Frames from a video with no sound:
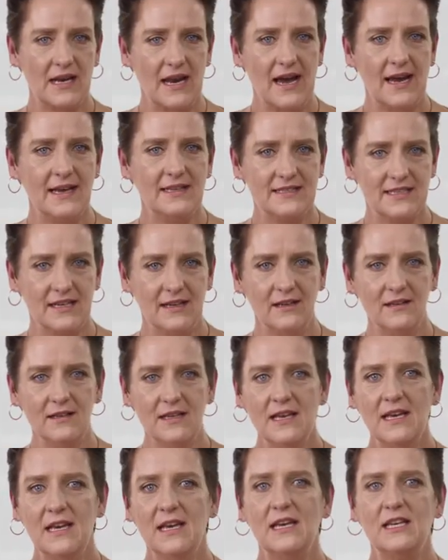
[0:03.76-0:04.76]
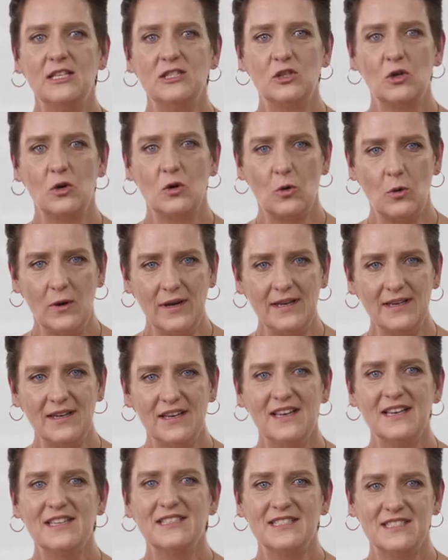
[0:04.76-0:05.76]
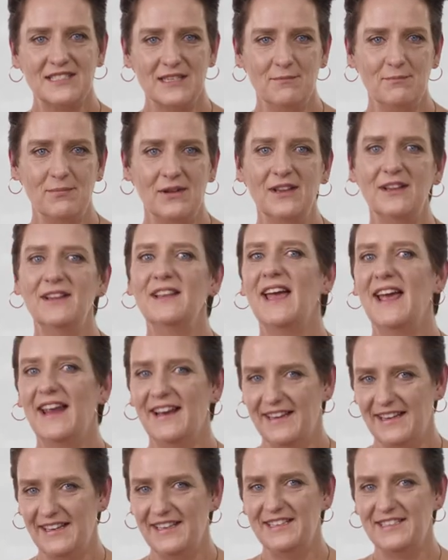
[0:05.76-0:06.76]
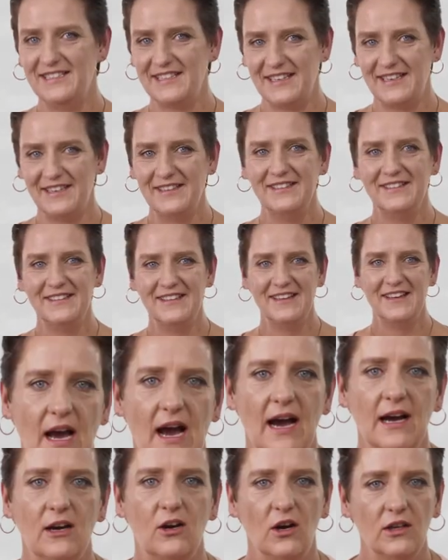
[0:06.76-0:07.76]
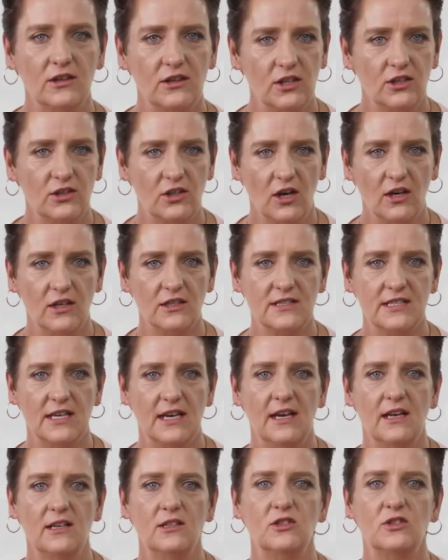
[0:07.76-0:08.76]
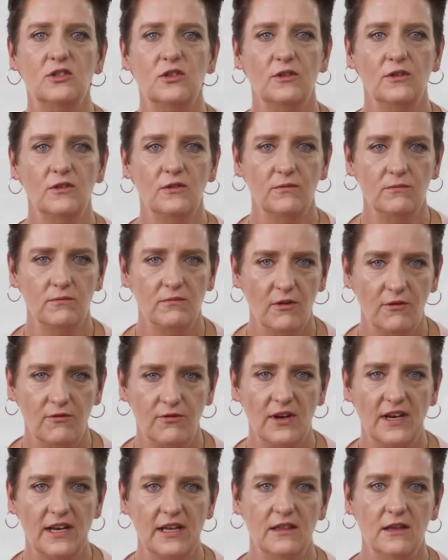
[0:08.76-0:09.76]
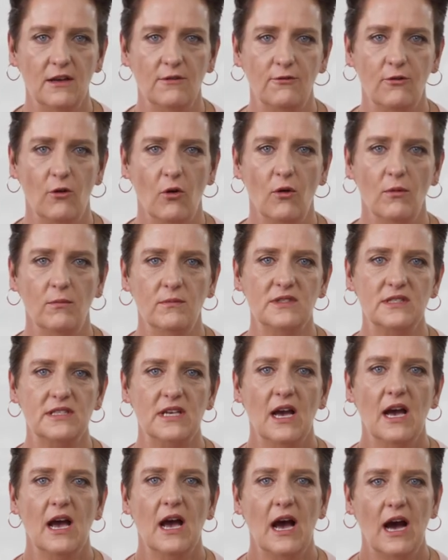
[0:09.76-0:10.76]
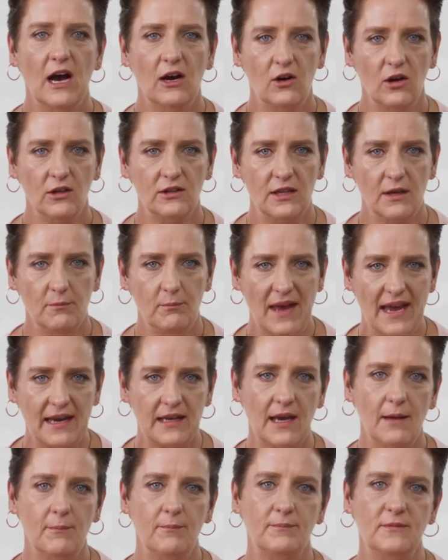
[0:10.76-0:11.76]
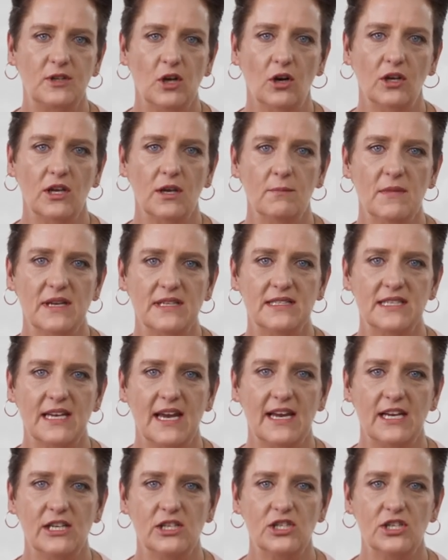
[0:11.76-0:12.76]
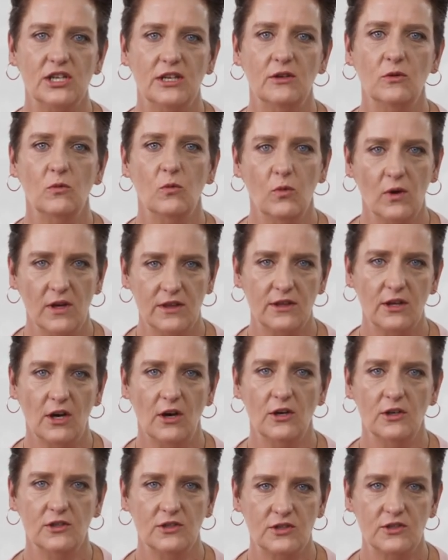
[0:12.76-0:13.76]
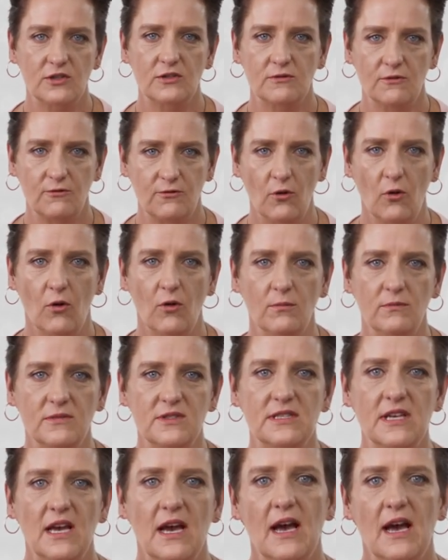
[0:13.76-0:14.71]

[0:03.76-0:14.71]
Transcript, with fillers: clientele is quick, simple, and easy. I got the doctor to fill in the forms. I got the backup documentation with those forms.